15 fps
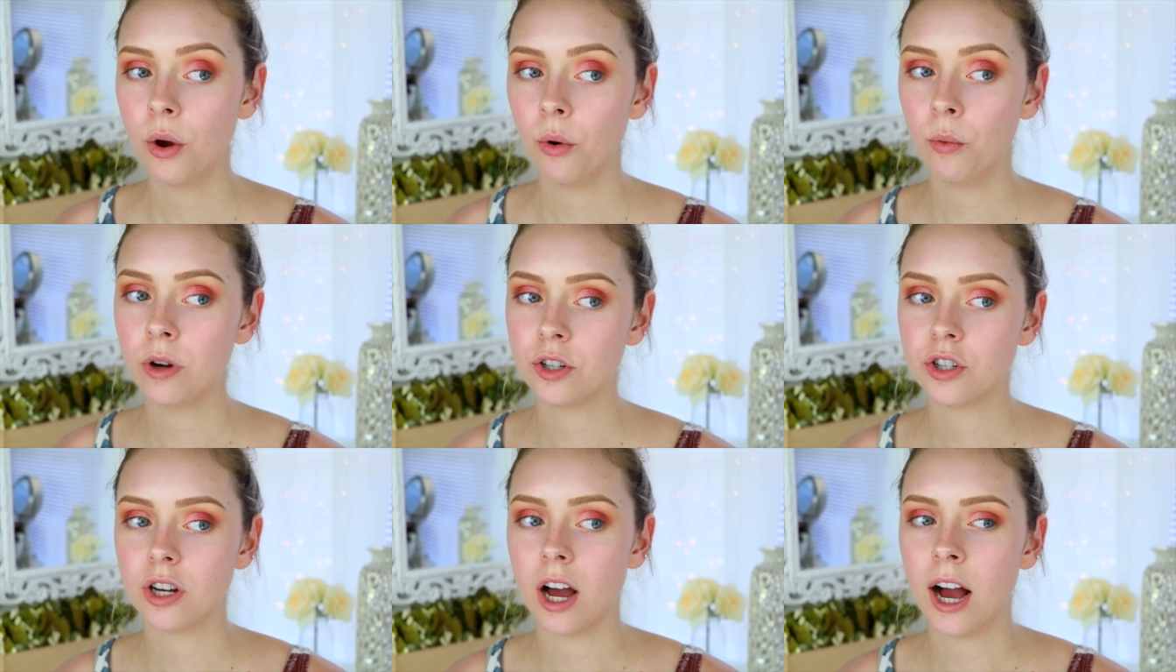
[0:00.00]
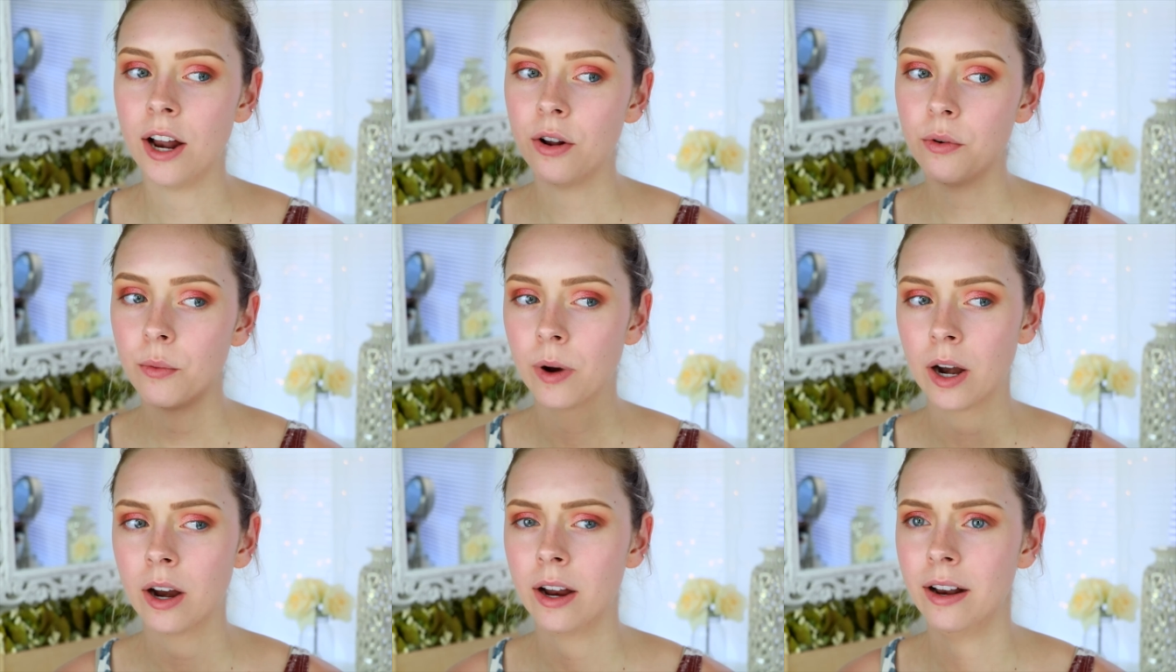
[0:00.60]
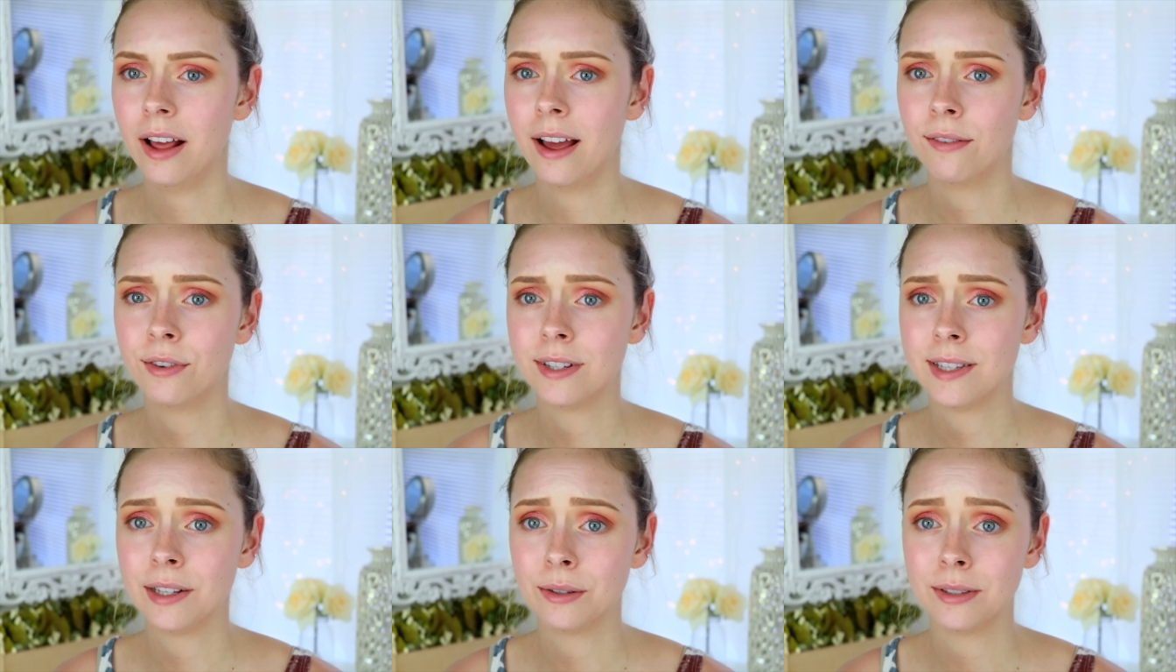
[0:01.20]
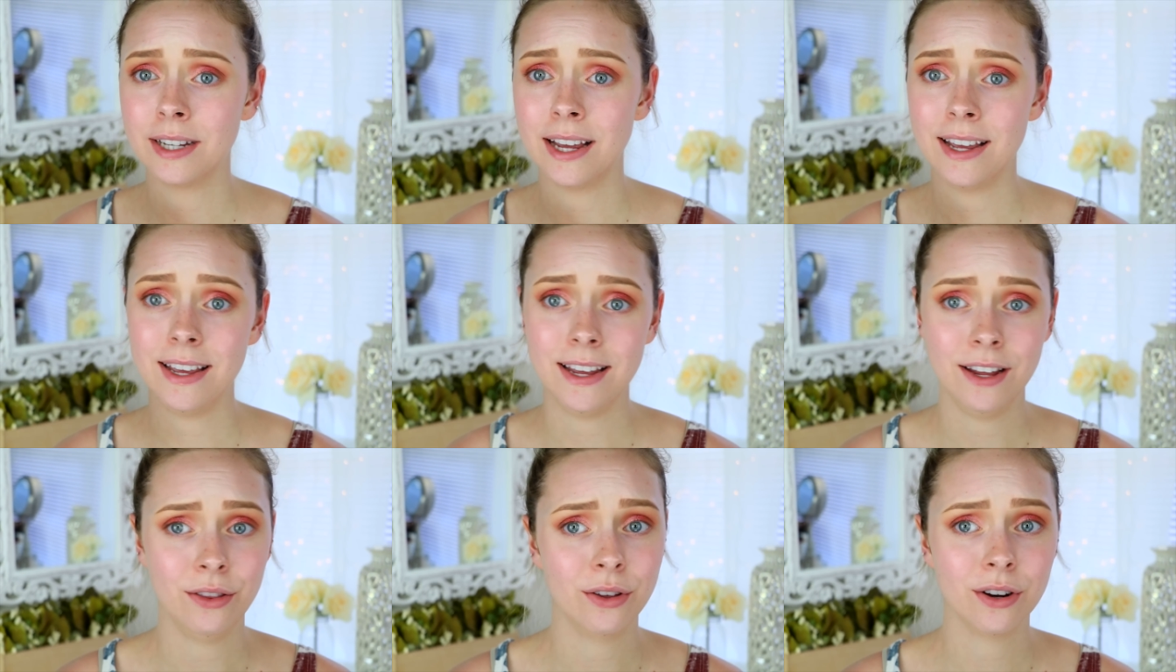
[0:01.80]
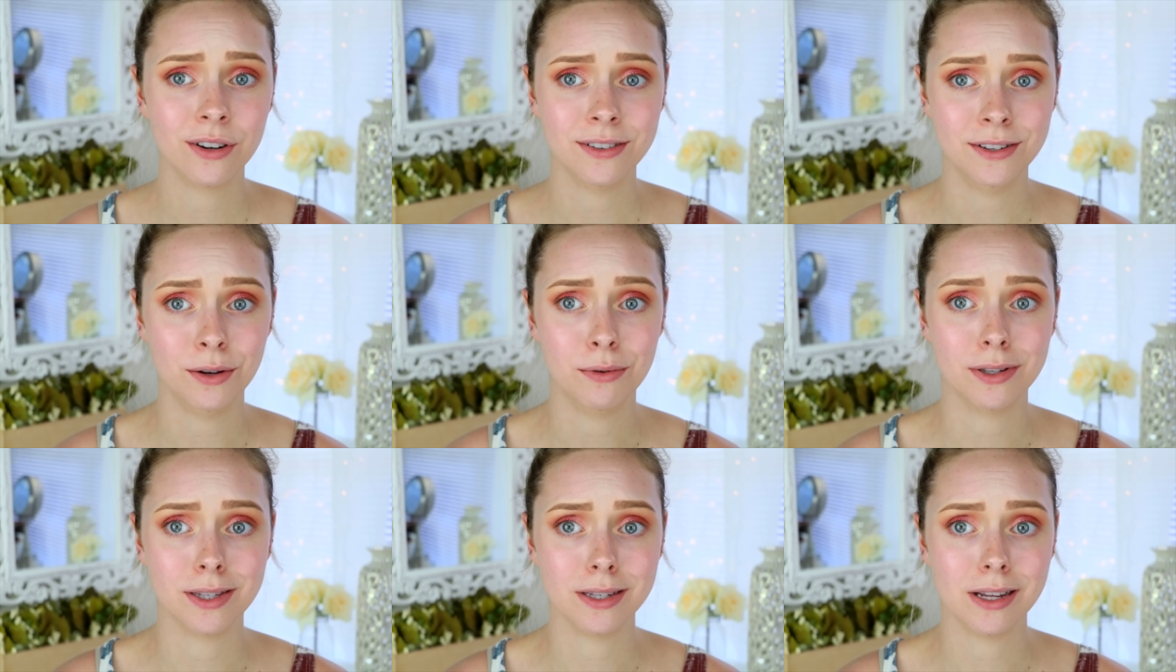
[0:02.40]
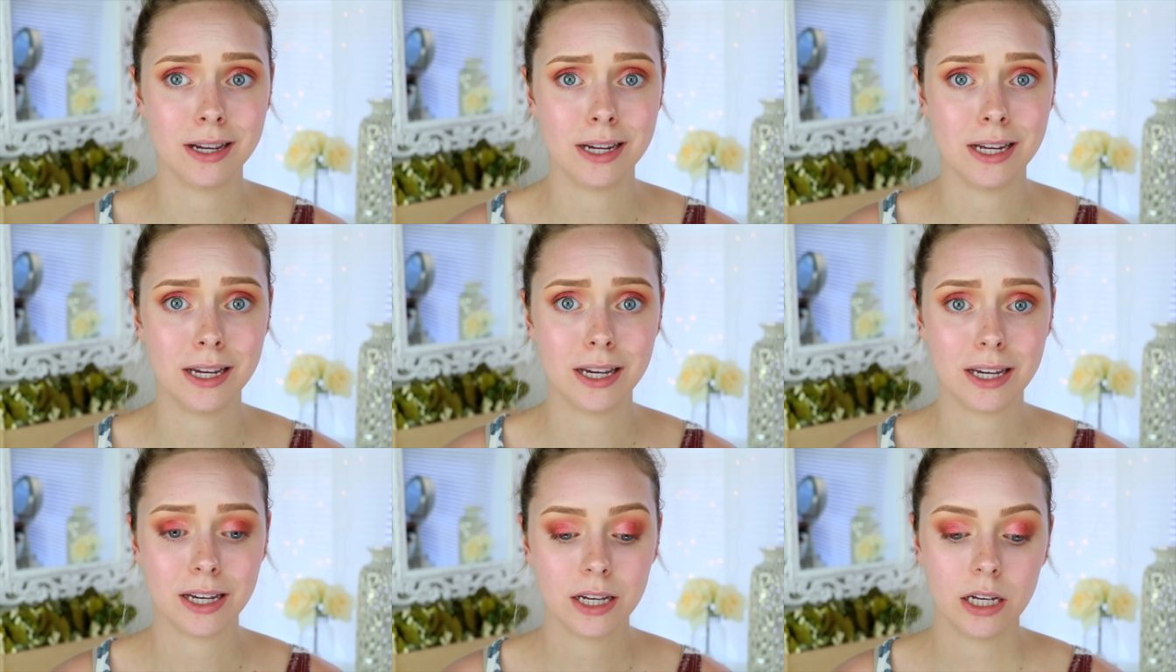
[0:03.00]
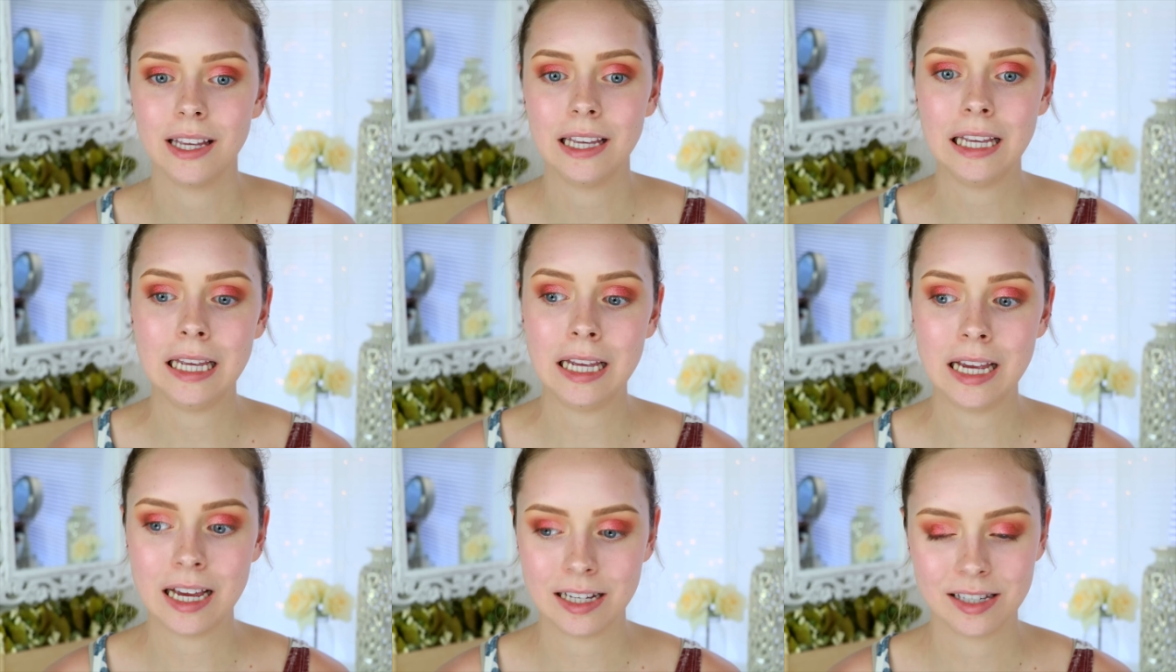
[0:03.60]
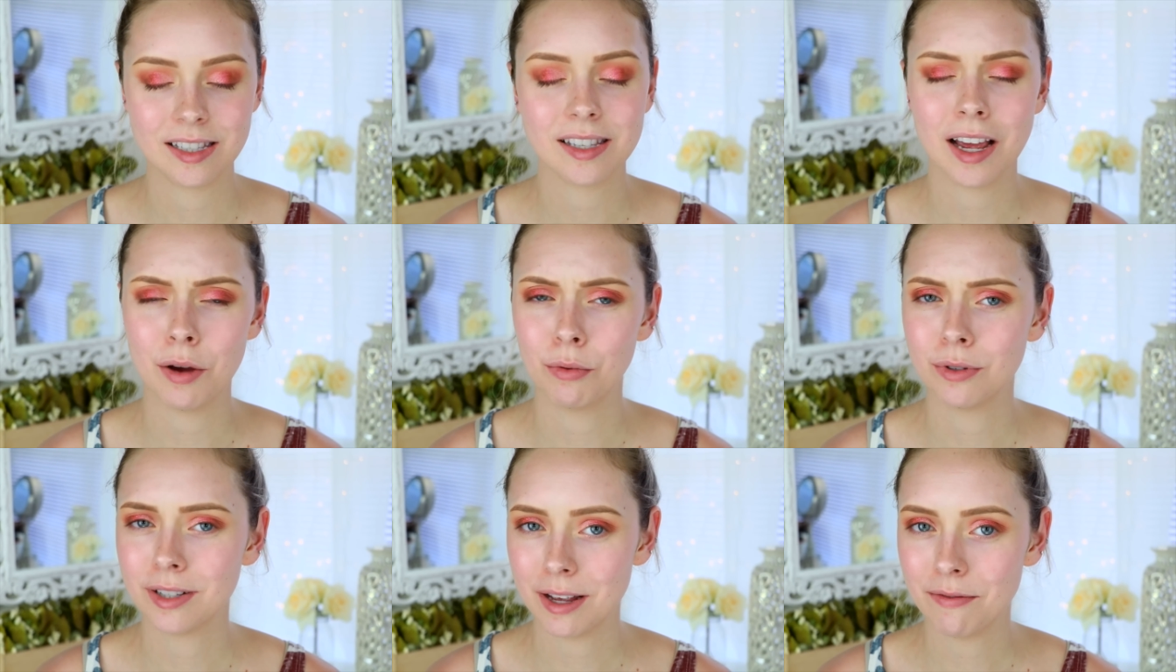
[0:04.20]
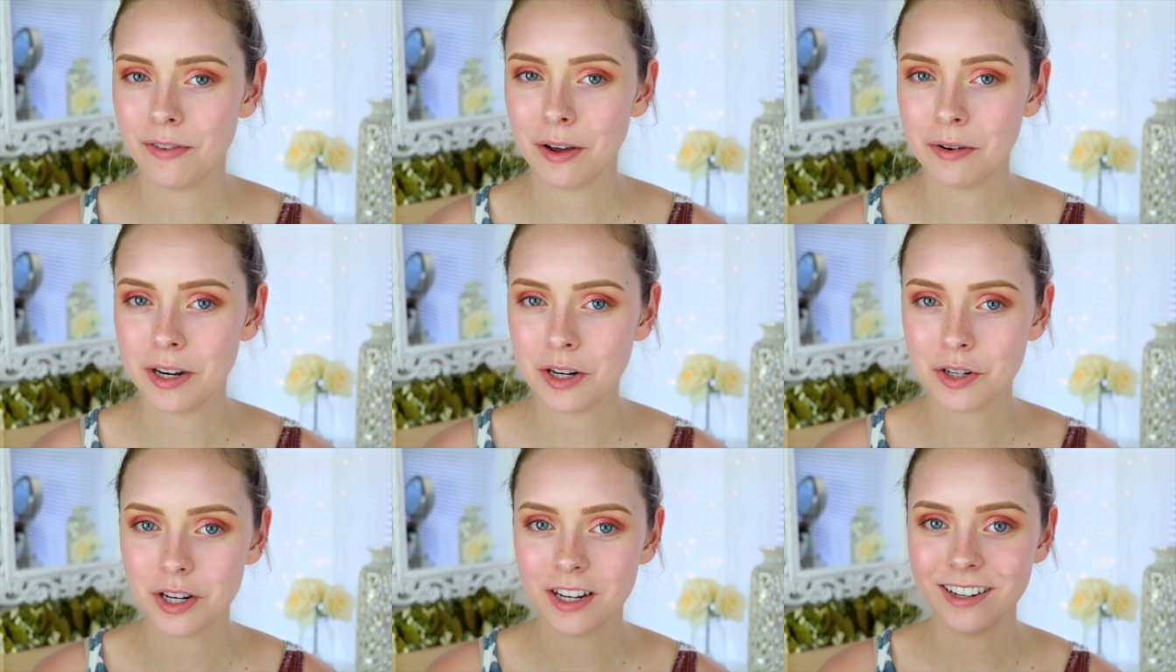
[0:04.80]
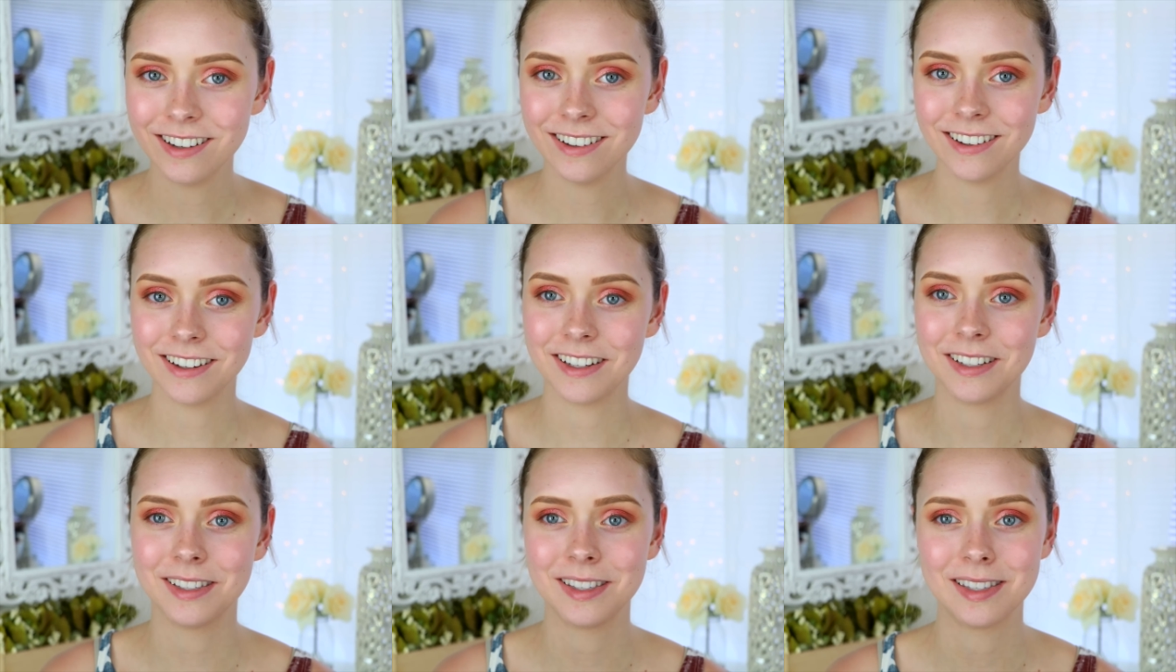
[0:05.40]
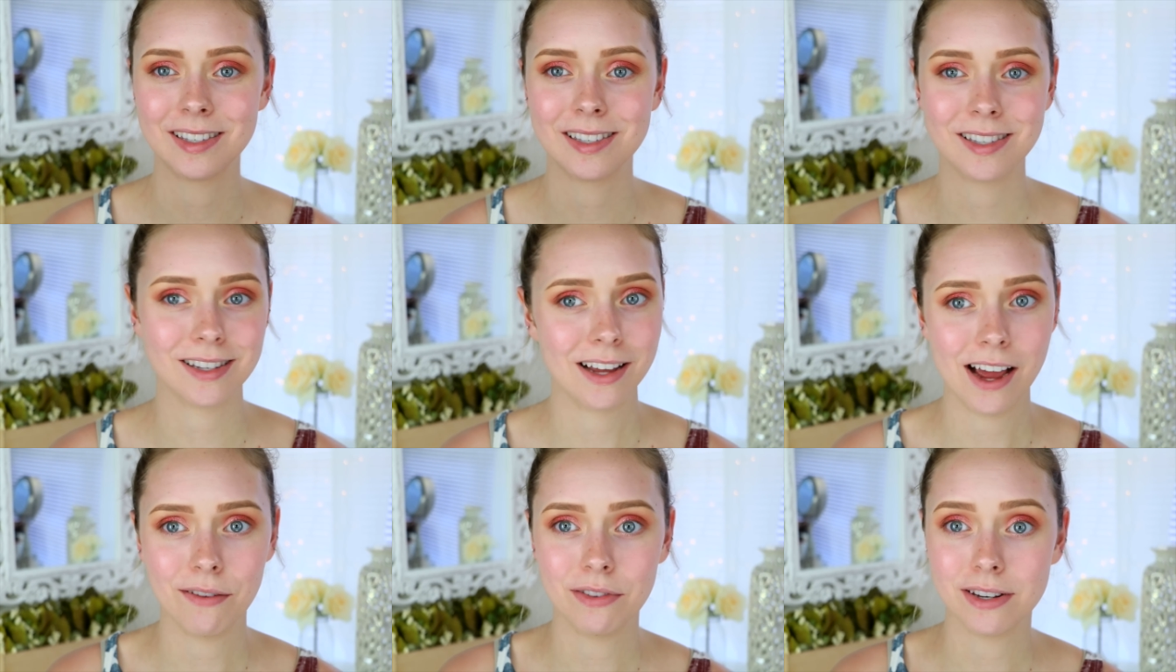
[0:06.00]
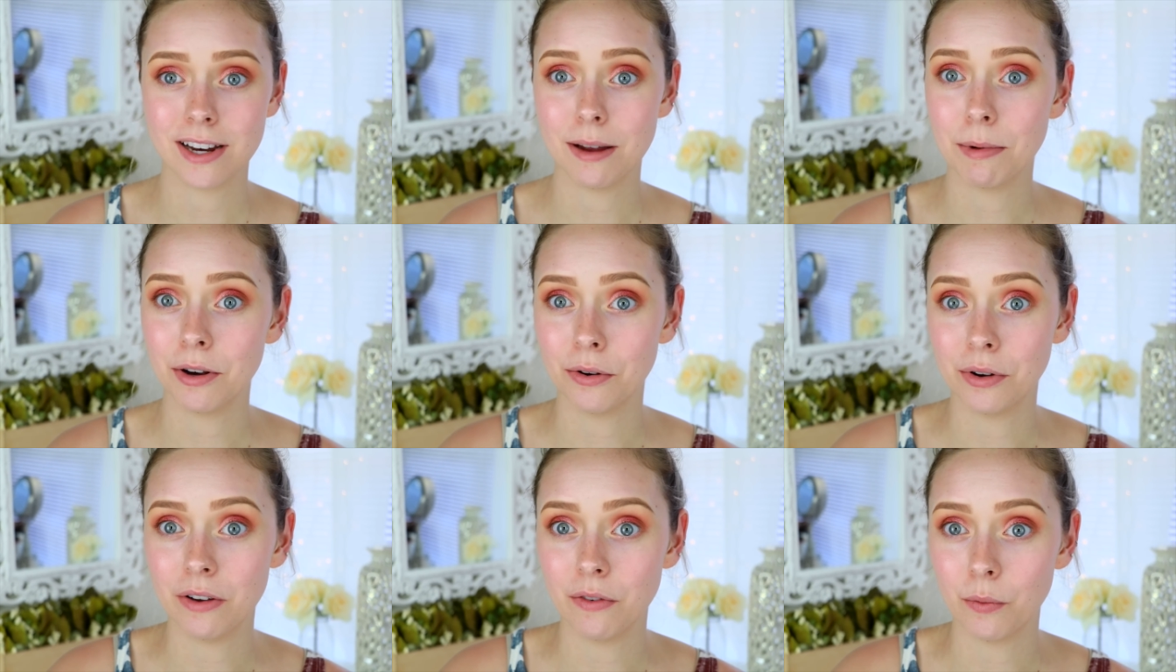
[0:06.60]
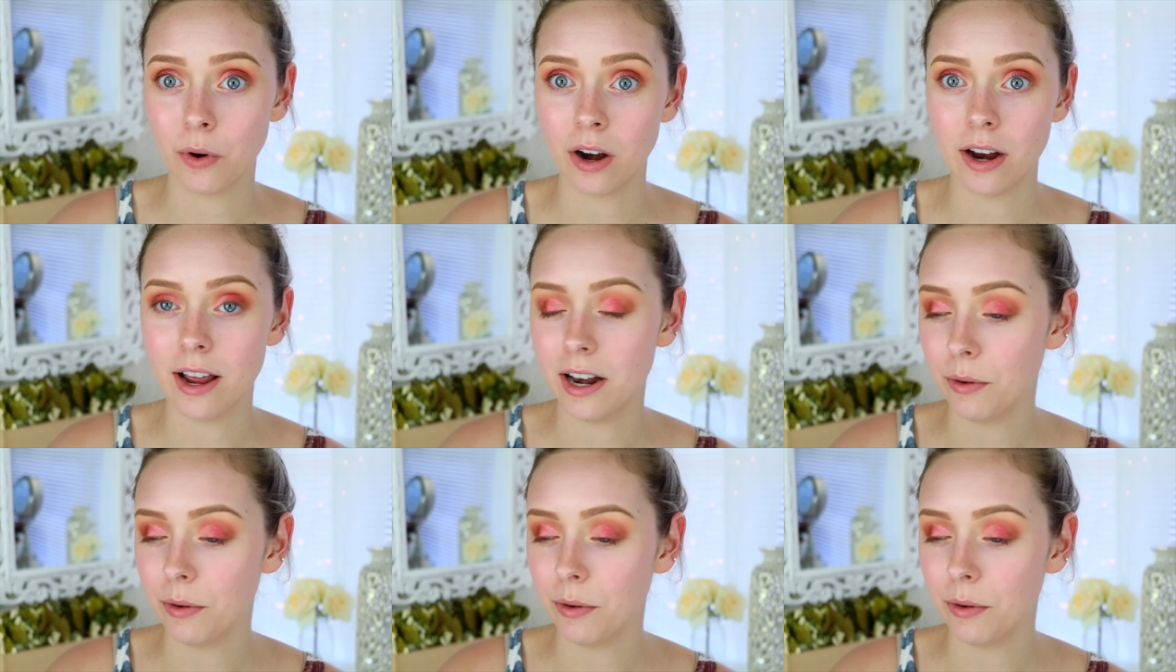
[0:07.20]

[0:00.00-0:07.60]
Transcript: which I don't wear it every single day either, so it's like, yes, I will skip foundation because half the time I don't even wear it